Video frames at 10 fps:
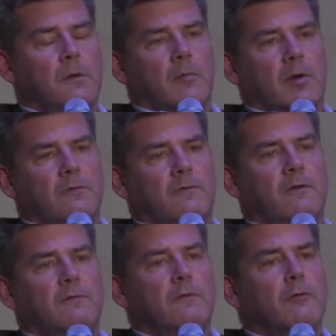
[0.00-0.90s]
Because
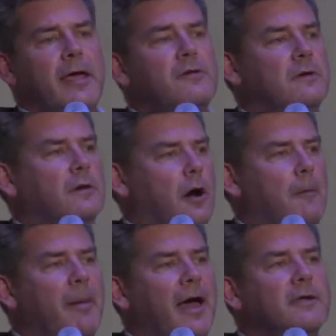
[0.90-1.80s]
this Eurasian
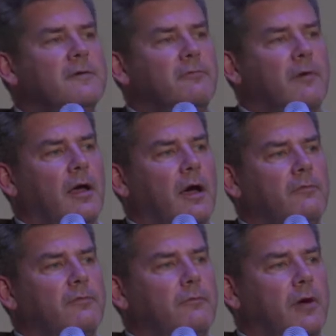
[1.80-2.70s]
compact of,
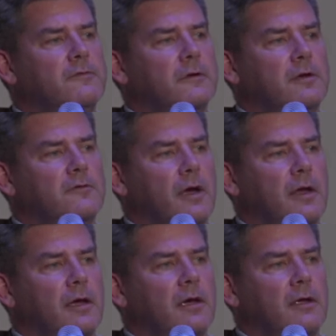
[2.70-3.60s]
of Russia and
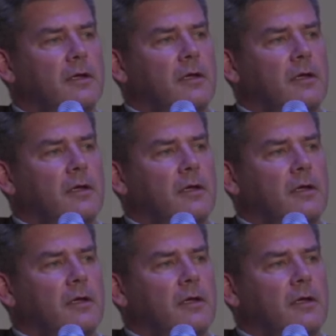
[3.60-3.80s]
China